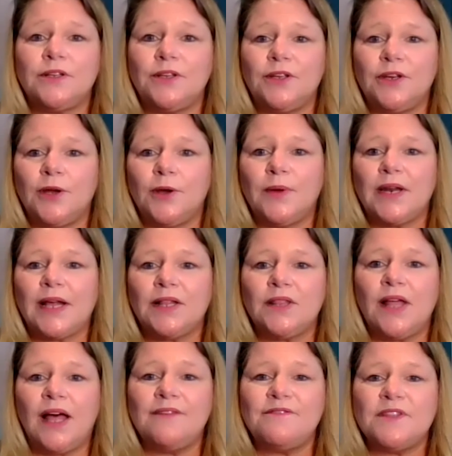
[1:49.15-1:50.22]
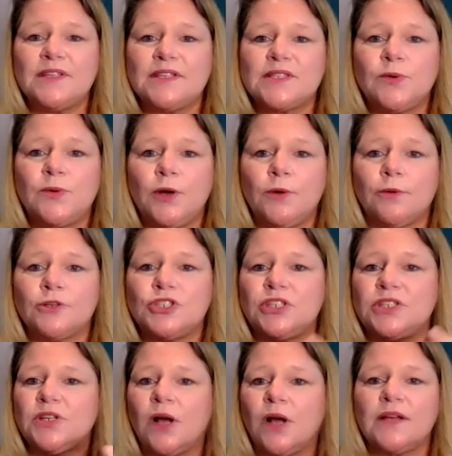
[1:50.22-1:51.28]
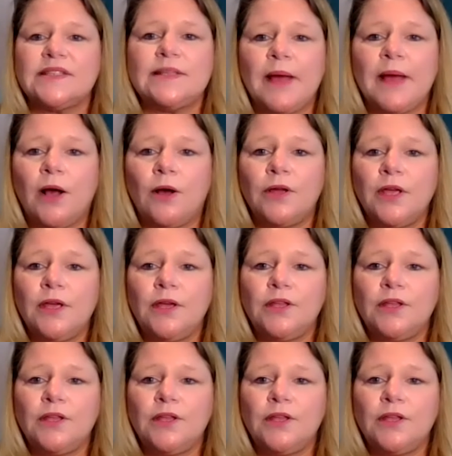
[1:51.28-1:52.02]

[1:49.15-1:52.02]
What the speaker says: and I love in this quote where she talks about